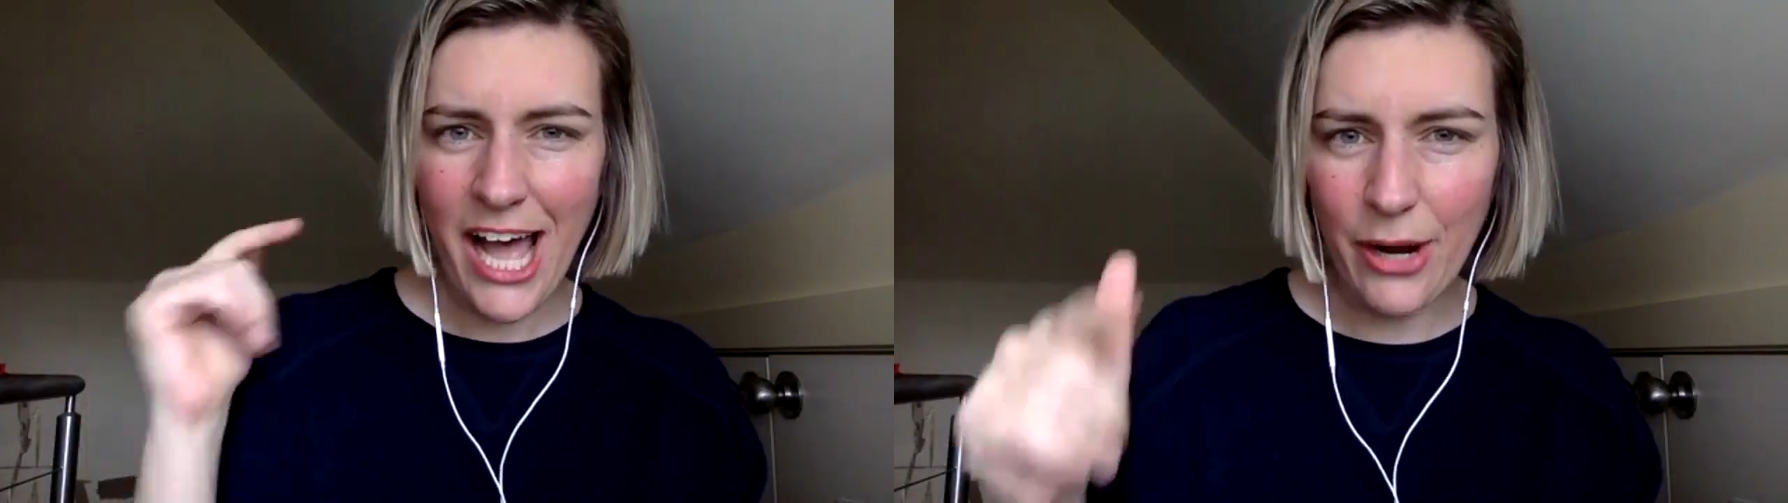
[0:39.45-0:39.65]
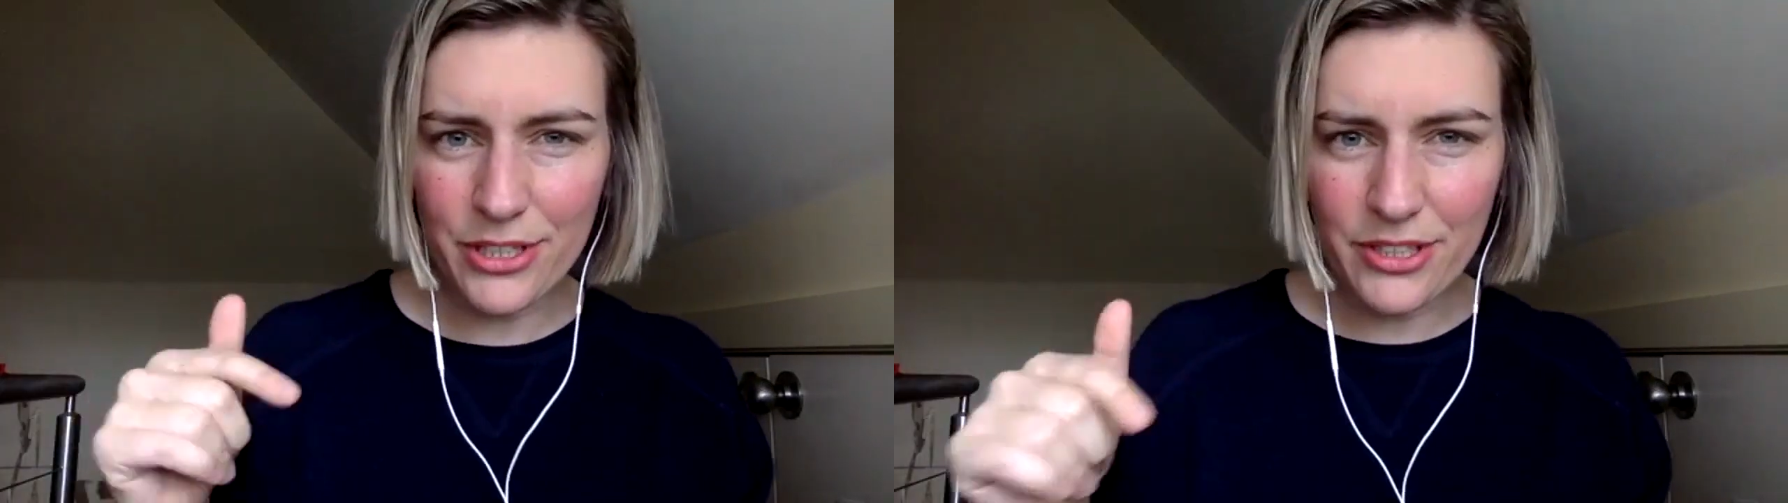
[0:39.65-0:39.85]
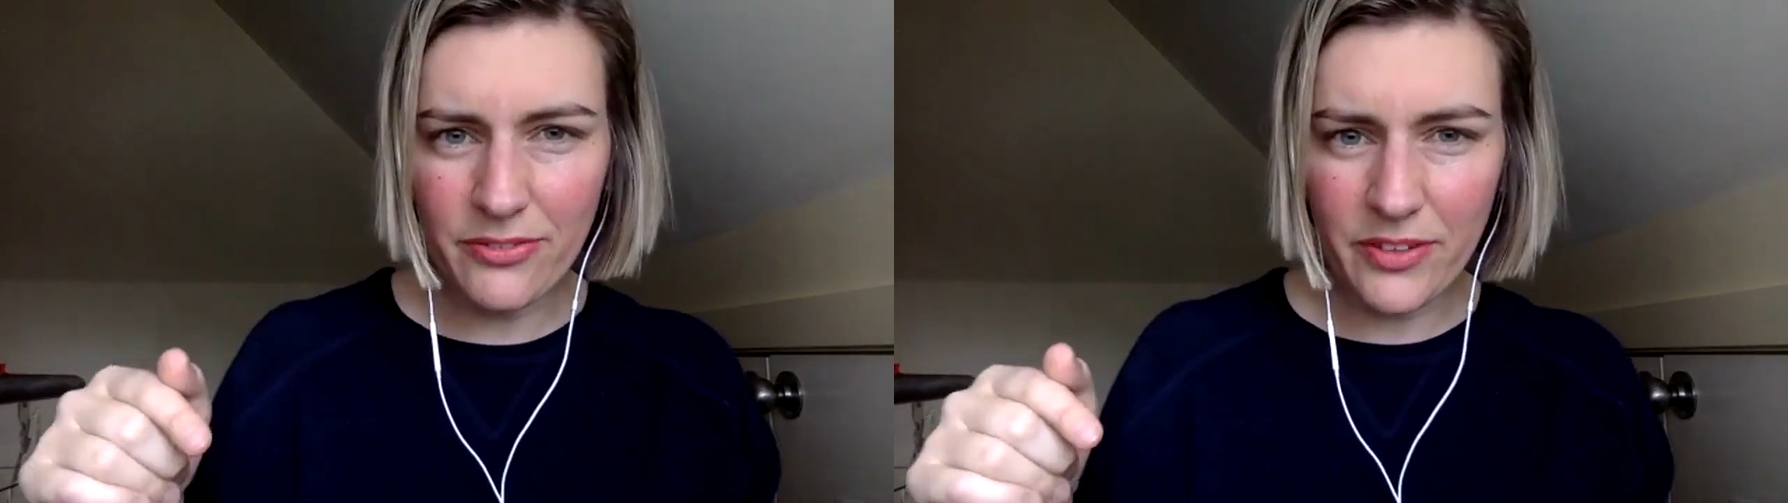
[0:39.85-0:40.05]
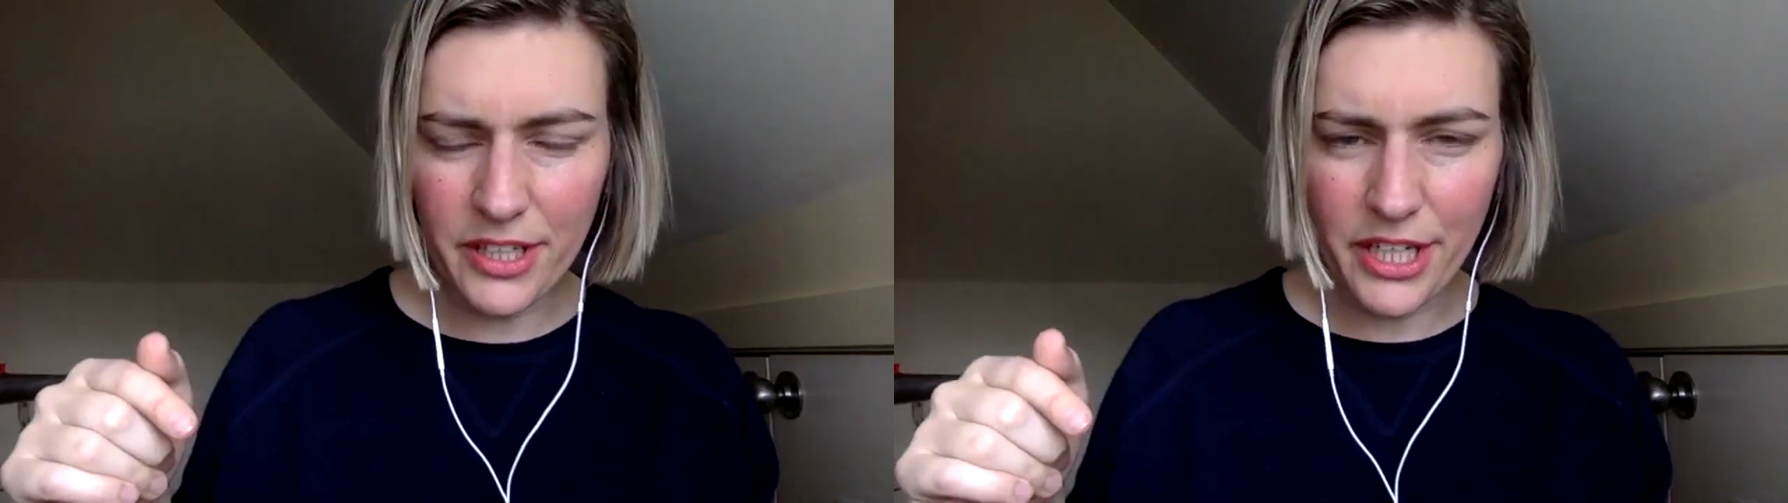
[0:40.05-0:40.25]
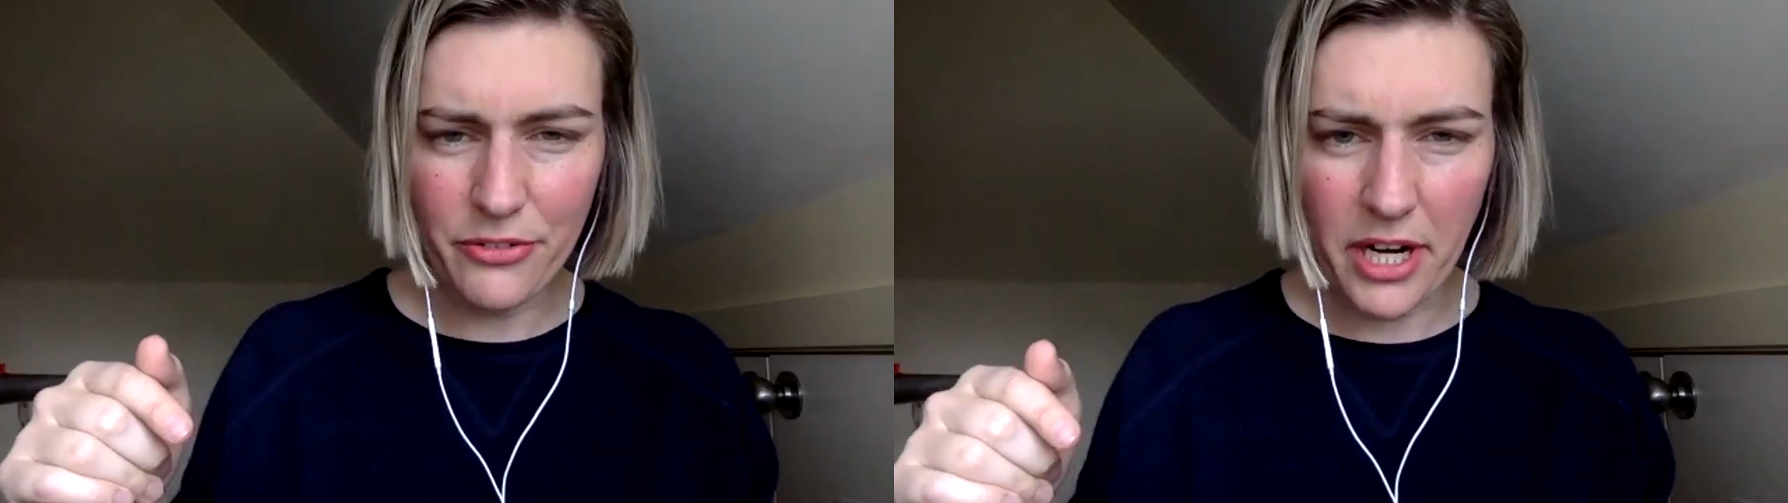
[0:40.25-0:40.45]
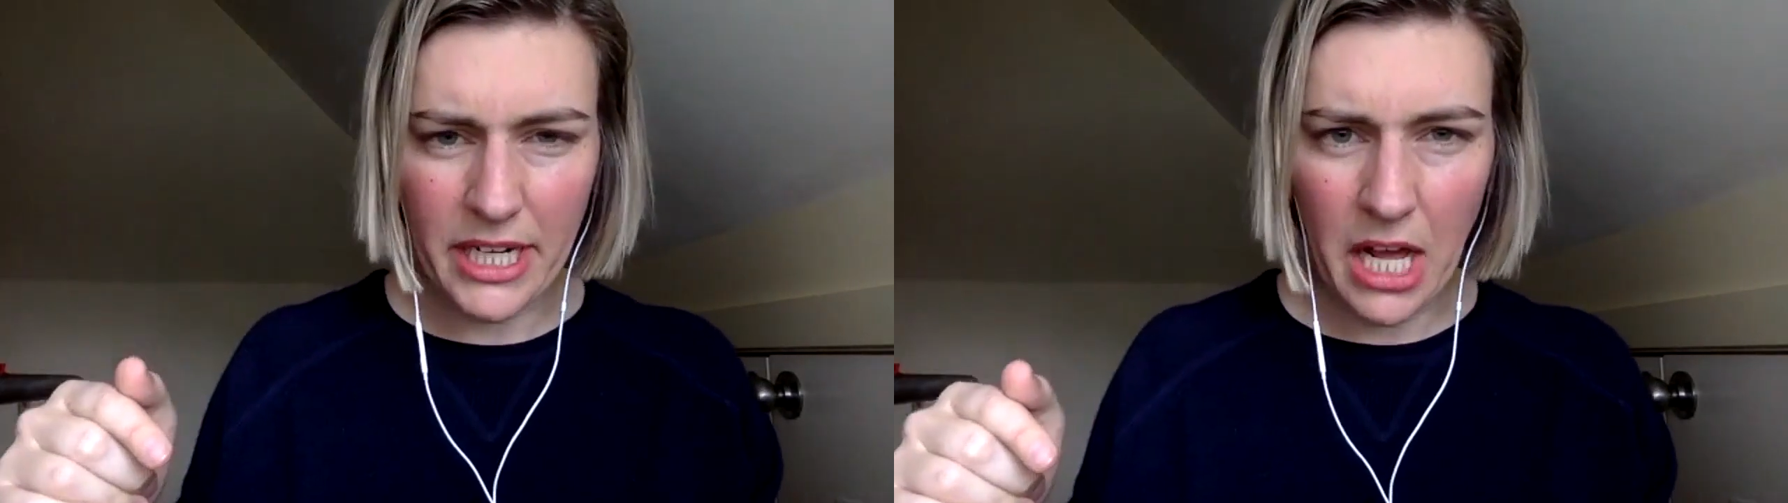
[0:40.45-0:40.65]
How are you feeling right